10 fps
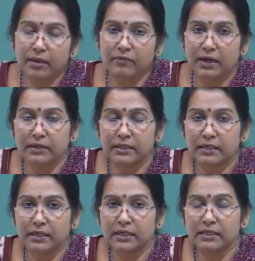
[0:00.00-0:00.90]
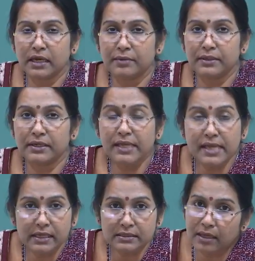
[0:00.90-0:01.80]
validated, it can be
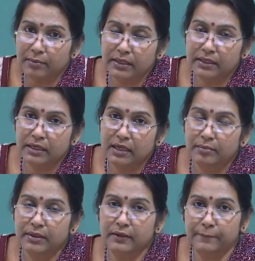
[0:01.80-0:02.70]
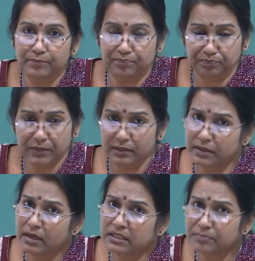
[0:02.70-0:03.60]
re-examined, it can be
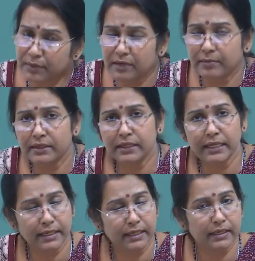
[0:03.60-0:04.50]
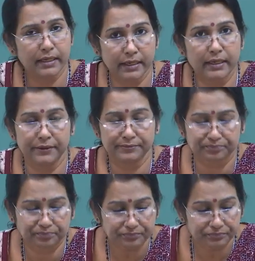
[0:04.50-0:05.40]
re-experimented again and again.
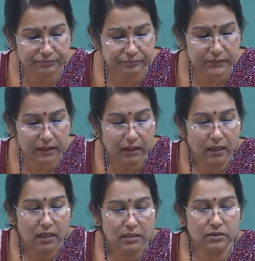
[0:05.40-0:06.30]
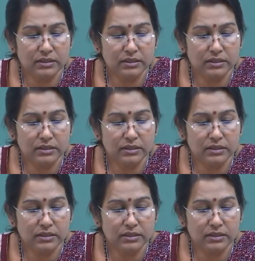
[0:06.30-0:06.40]
So, a